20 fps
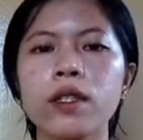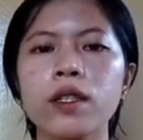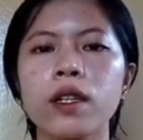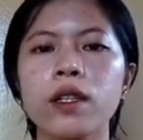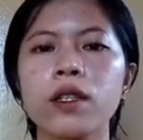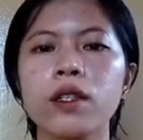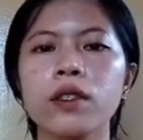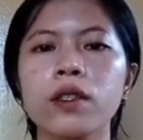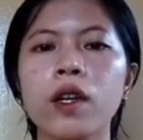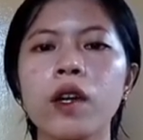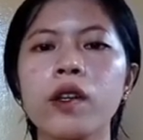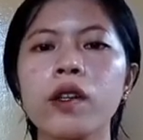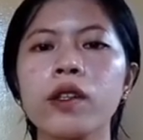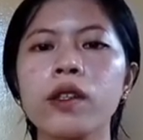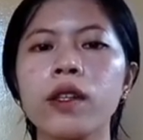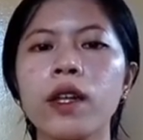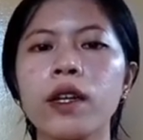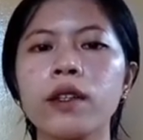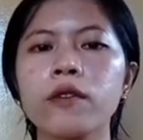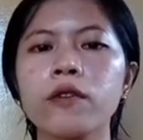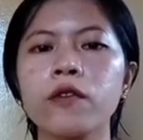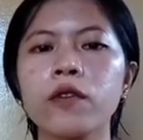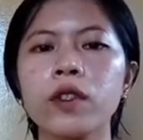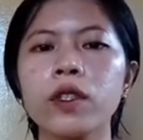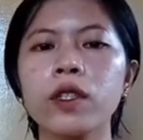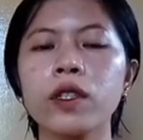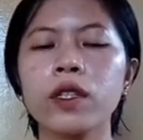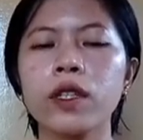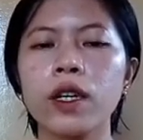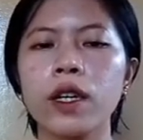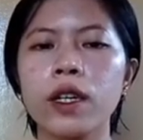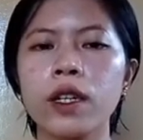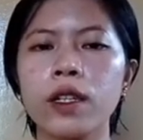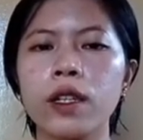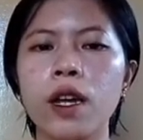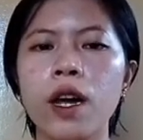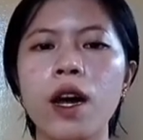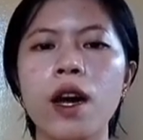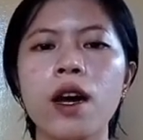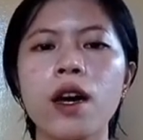sanitary landfill,
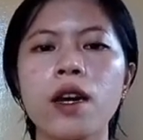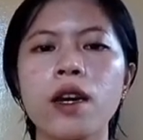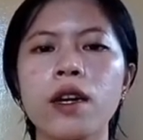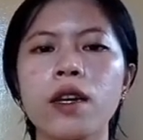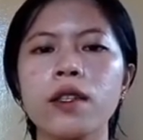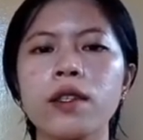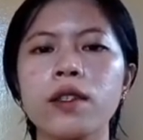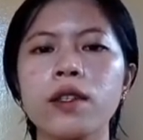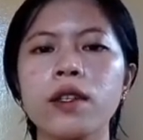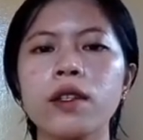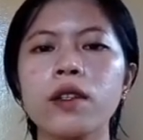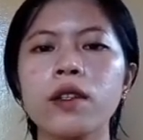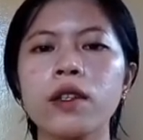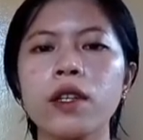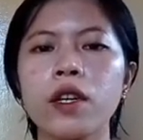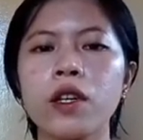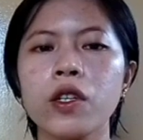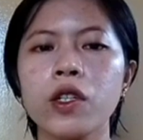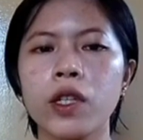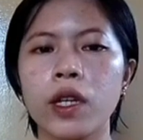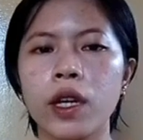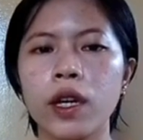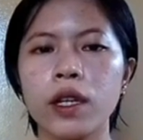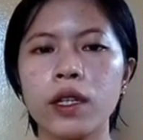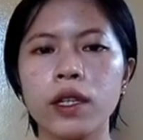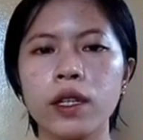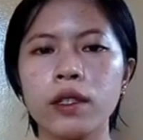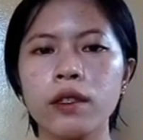and incineration